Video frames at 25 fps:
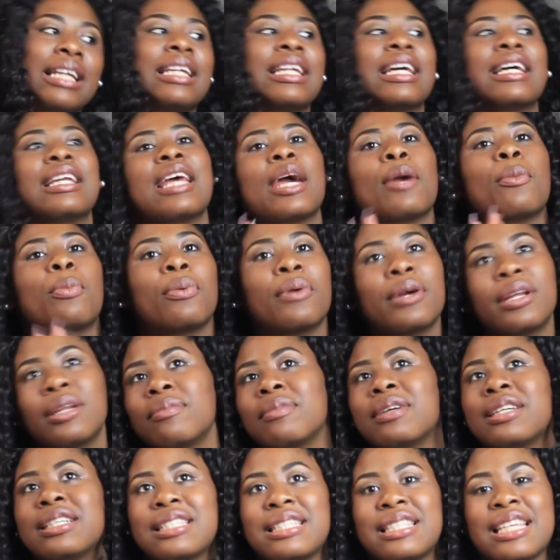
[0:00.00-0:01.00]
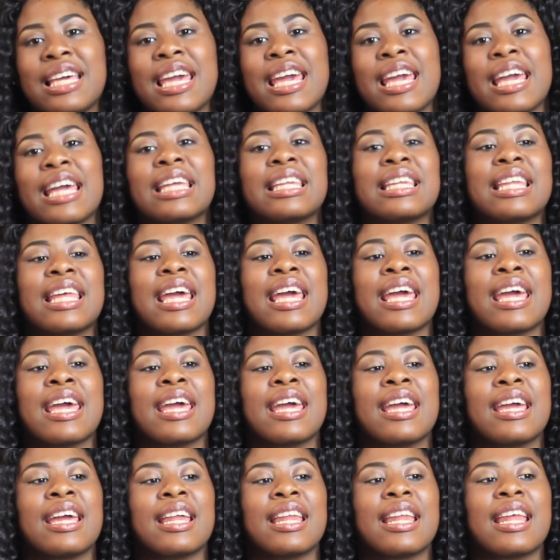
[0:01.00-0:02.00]
that they pretty much said
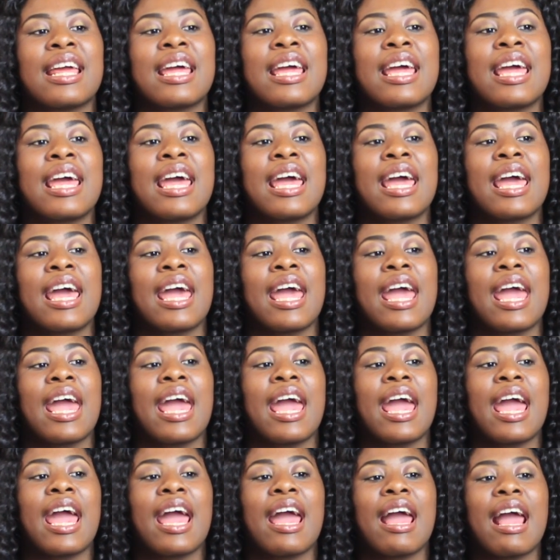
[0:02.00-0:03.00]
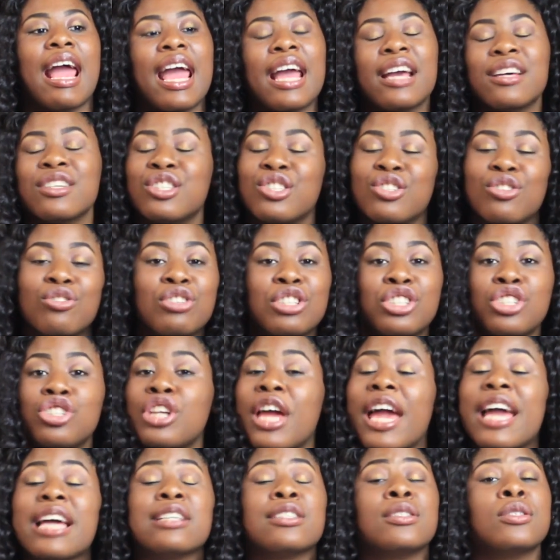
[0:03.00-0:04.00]
that as soon
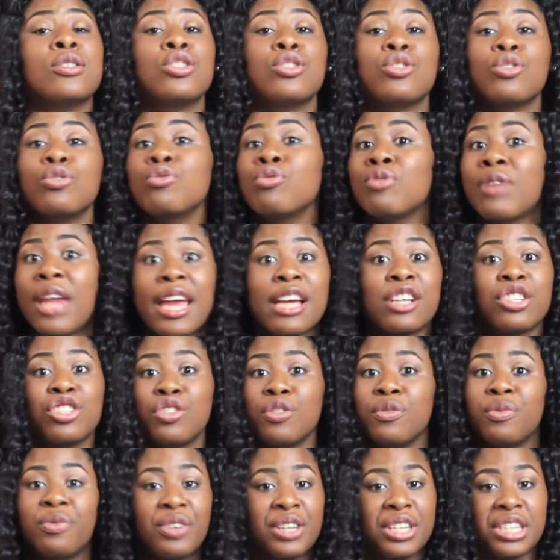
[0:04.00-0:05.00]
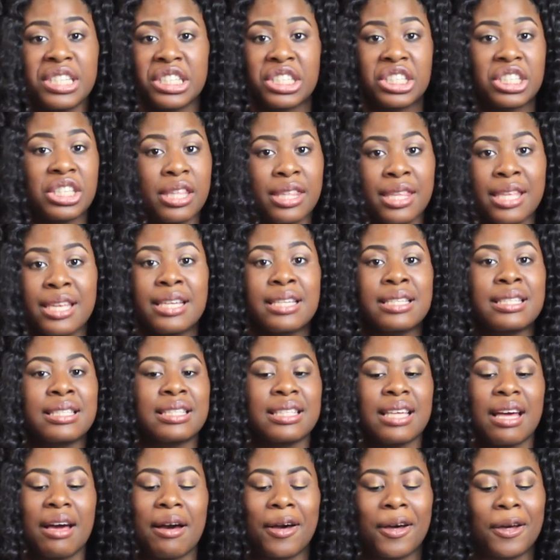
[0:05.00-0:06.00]
as you finish
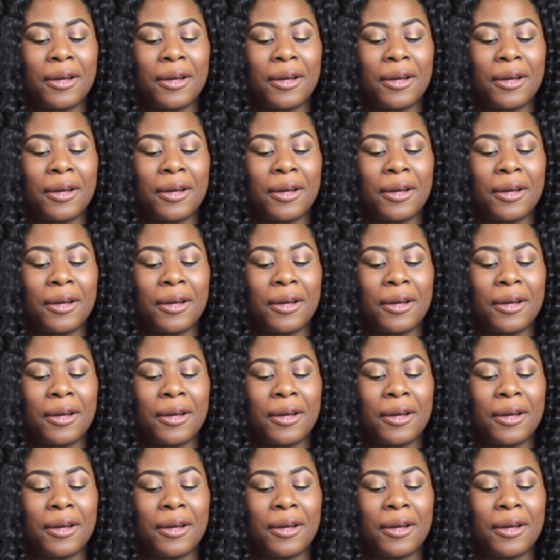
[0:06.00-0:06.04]
this